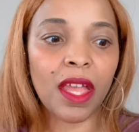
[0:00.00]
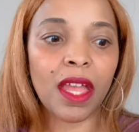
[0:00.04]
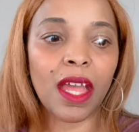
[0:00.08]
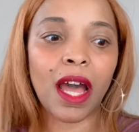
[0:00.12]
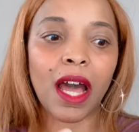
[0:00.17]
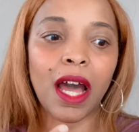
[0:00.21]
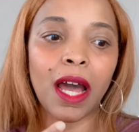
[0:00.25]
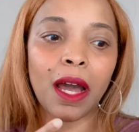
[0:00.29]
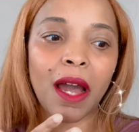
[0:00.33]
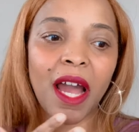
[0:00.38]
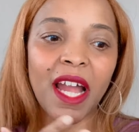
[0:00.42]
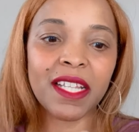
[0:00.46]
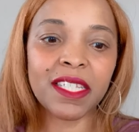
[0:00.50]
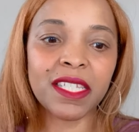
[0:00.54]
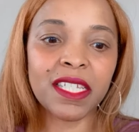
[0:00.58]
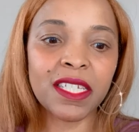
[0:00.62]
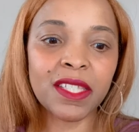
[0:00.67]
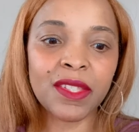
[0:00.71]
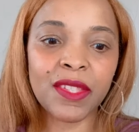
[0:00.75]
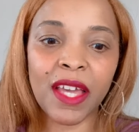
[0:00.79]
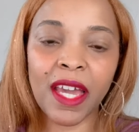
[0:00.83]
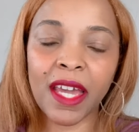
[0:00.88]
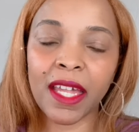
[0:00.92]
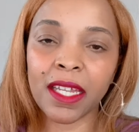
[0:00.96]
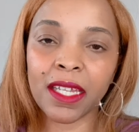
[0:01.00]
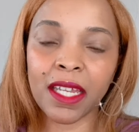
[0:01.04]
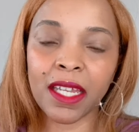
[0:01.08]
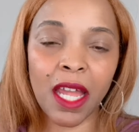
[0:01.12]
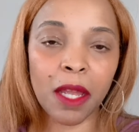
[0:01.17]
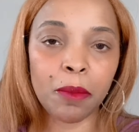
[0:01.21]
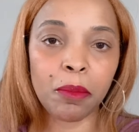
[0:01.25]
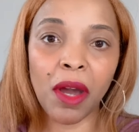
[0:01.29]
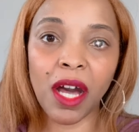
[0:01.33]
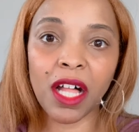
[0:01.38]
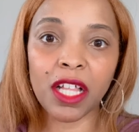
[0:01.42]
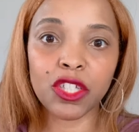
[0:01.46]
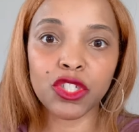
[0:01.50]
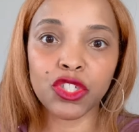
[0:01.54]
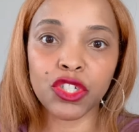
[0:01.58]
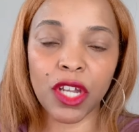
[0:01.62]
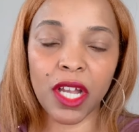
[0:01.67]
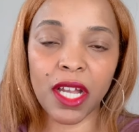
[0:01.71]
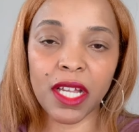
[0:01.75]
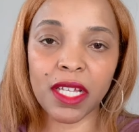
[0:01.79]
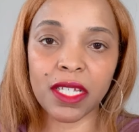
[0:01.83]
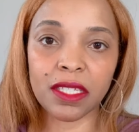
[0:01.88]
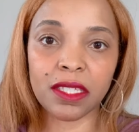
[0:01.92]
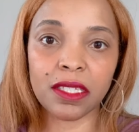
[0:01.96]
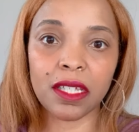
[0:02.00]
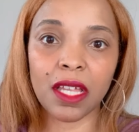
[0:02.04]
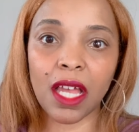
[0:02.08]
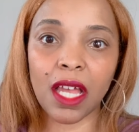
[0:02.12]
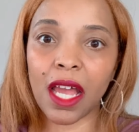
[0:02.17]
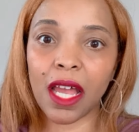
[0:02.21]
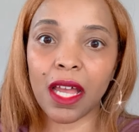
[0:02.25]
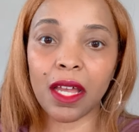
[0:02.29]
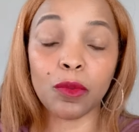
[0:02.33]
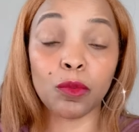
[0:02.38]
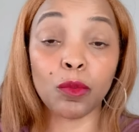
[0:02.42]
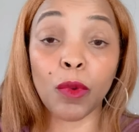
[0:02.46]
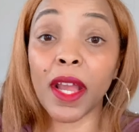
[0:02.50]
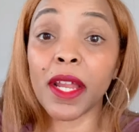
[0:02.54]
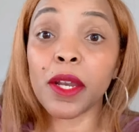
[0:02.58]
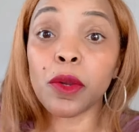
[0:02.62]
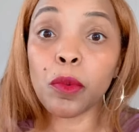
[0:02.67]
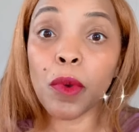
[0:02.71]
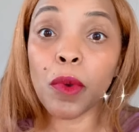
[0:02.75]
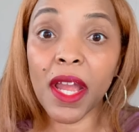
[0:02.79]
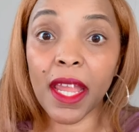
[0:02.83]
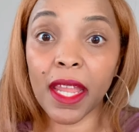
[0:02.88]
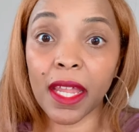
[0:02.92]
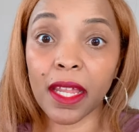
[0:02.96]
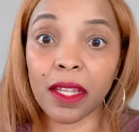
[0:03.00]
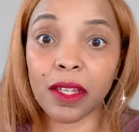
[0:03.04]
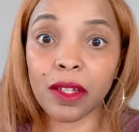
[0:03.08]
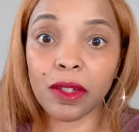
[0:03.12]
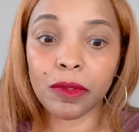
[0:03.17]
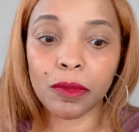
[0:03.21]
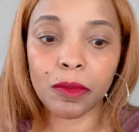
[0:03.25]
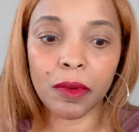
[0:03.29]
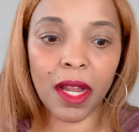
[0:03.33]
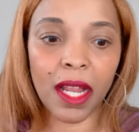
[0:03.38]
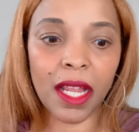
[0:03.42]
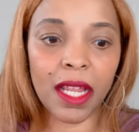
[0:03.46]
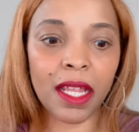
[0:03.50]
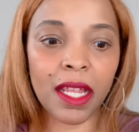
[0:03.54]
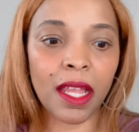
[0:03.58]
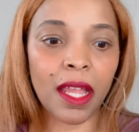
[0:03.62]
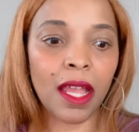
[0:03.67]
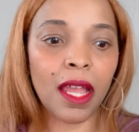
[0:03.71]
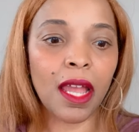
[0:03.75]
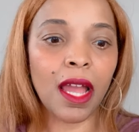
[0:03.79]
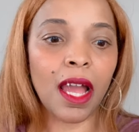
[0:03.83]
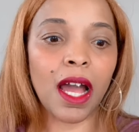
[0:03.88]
I did that and I apologize right away, right?